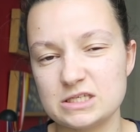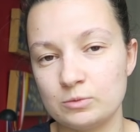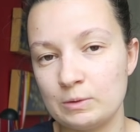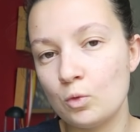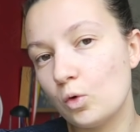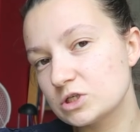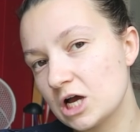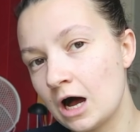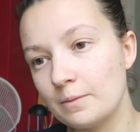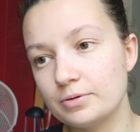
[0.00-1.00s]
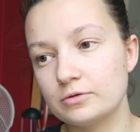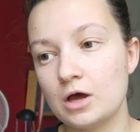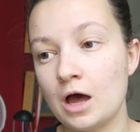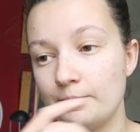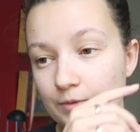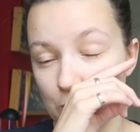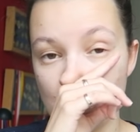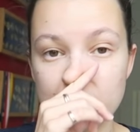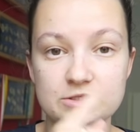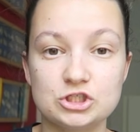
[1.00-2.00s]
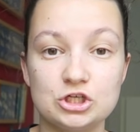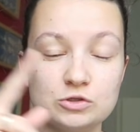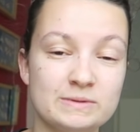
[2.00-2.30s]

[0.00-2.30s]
So we walked up um, one tube,